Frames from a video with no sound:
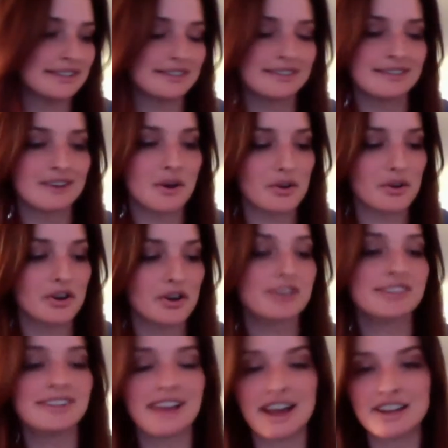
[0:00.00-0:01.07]
owner
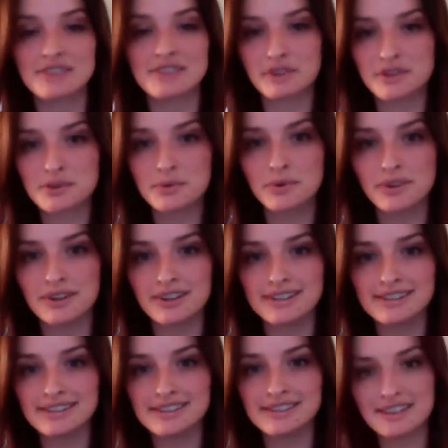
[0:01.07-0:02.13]
slash virtual
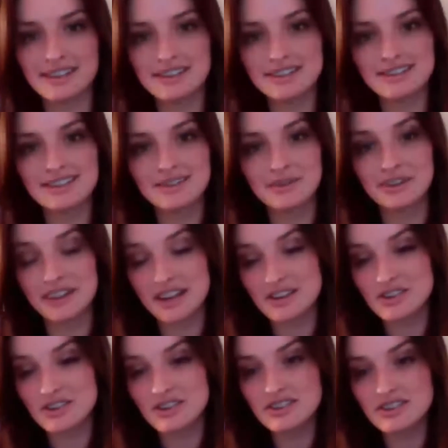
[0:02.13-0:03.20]
assistant
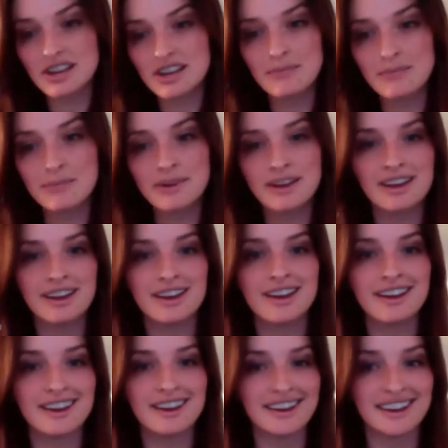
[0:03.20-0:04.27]
relationship,
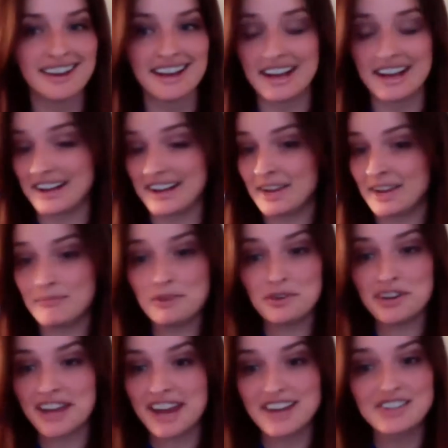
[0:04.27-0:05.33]

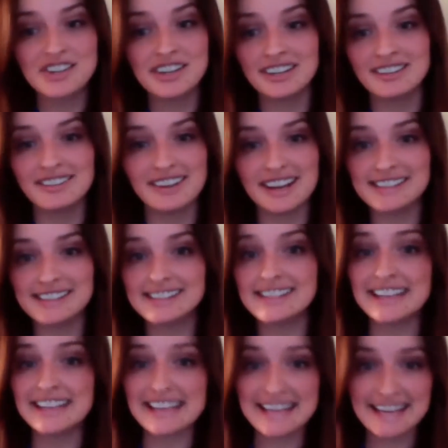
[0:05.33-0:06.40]
communication is the
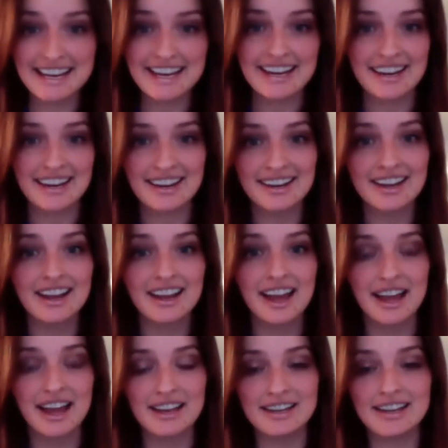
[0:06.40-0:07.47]
key.
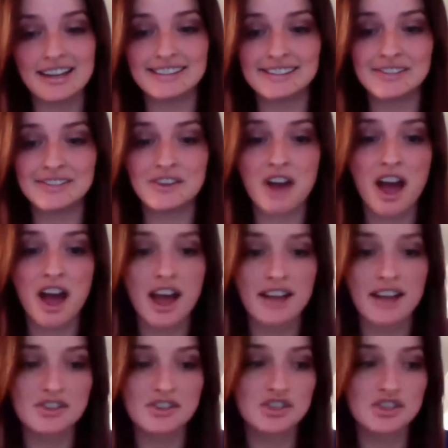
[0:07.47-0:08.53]
And it's not
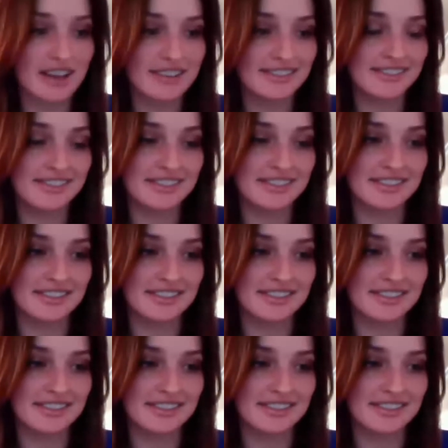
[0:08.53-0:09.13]
just